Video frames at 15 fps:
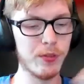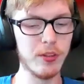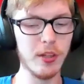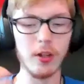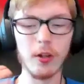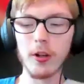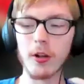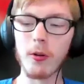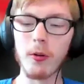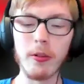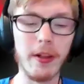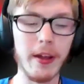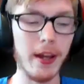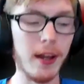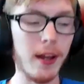cyclical
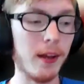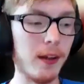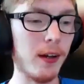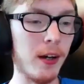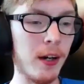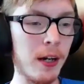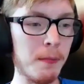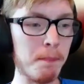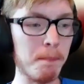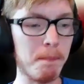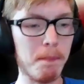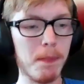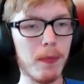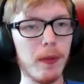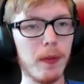thing, um,
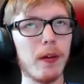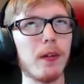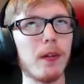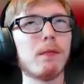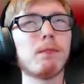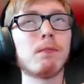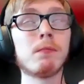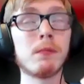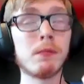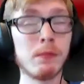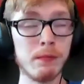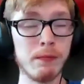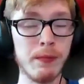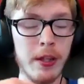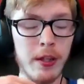
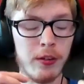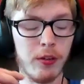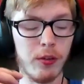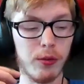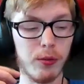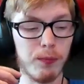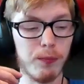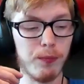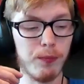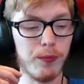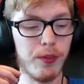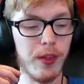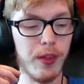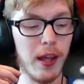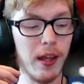this
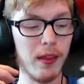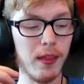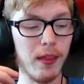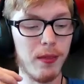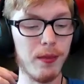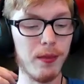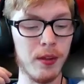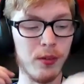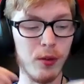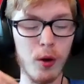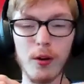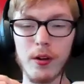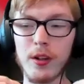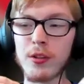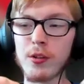thing, this
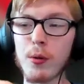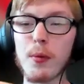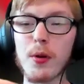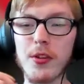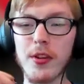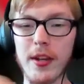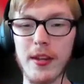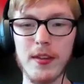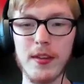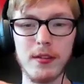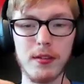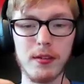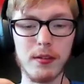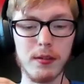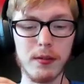it's almost like this,